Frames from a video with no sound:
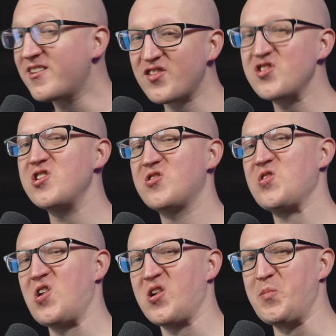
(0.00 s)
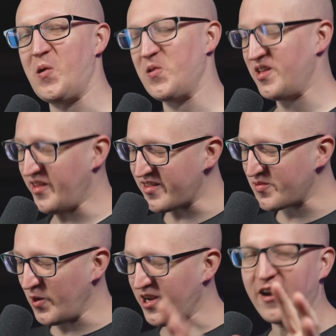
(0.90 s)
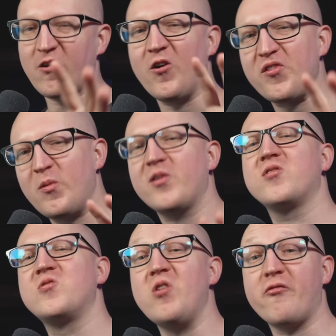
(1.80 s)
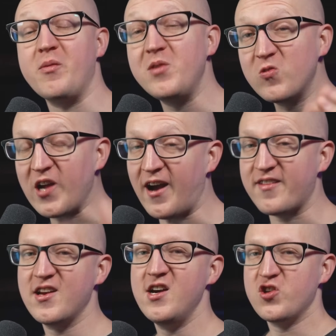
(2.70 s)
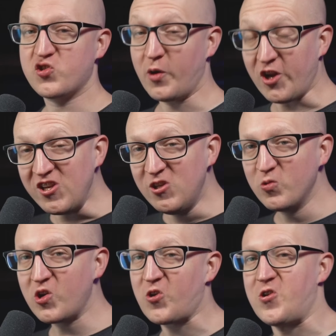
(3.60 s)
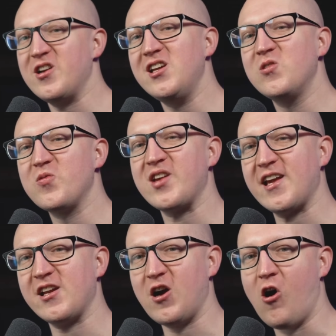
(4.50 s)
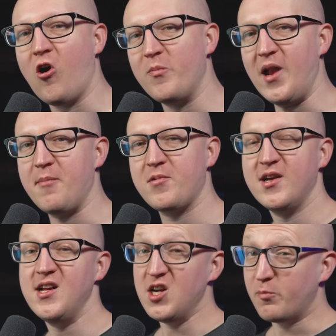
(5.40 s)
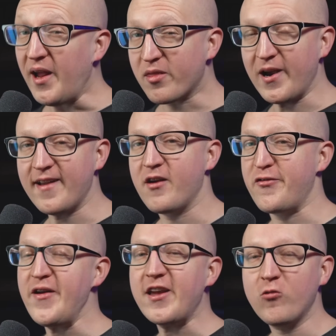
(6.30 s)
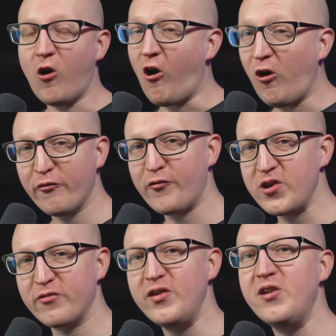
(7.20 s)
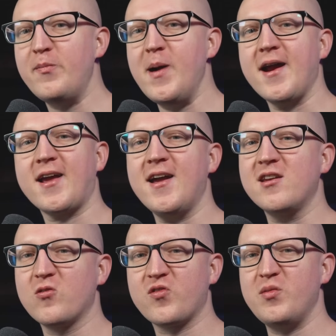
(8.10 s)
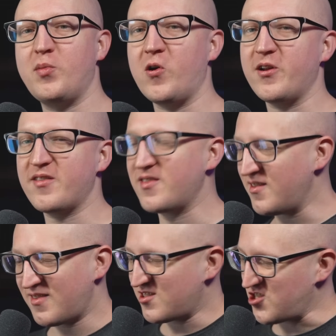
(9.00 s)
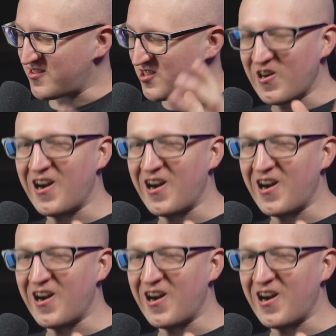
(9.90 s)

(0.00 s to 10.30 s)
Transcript: decision to talk about and that's why I also wanted to know from you guys, so what are you currently using in your home lab? By the way, thank you all for your feedback and your support, it's, it's just